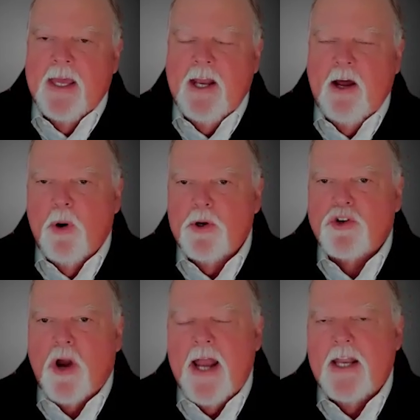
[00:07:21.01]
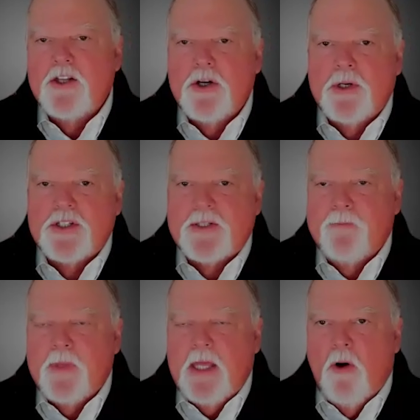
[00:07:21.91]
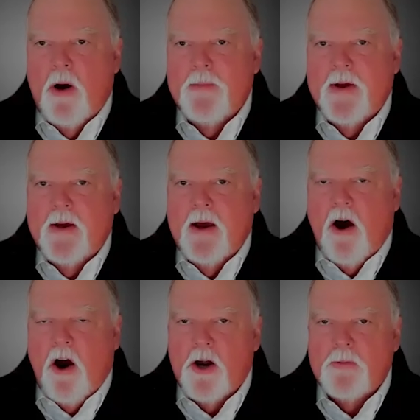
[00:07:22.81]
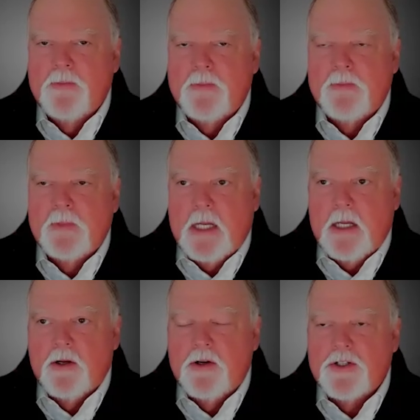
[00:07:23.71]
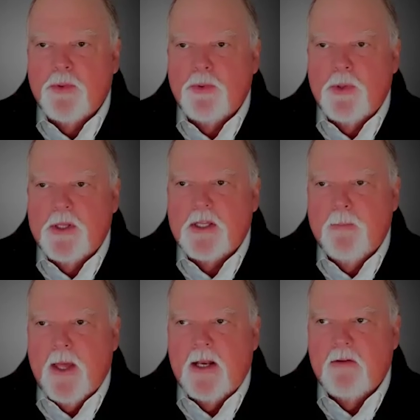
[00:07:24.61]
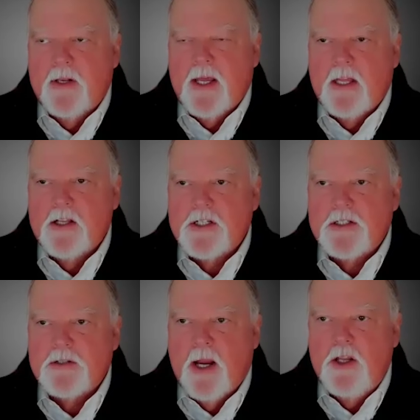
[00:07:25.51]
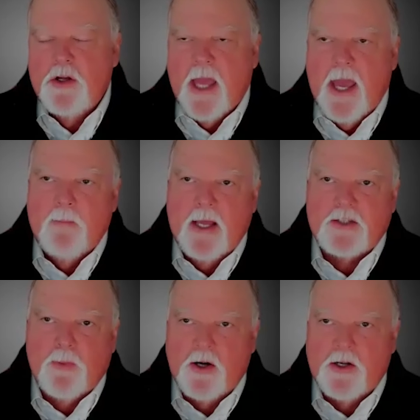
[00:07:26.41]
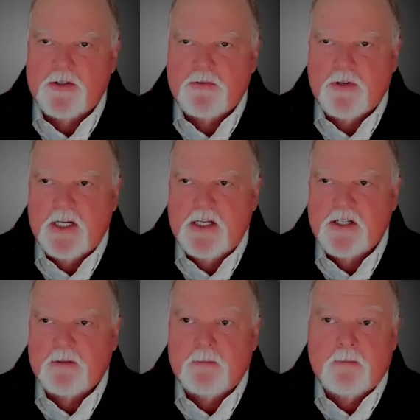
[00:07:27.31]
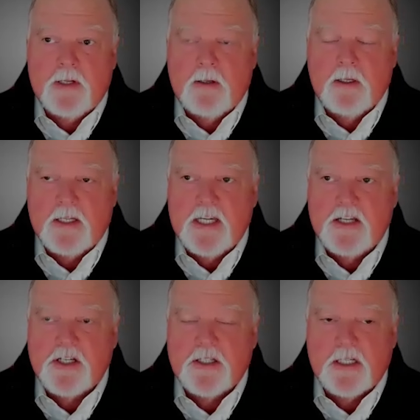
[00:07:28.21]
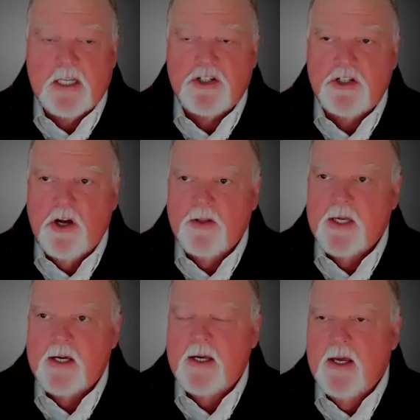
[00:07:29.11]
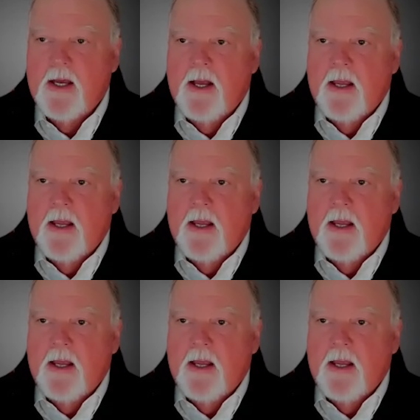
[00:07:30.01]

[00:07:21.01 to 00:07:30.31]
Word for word: you know, what we're trying to do is, you know, arm dealers with competitive intelligence, right? You can't make smart strategic decisions unless you know the,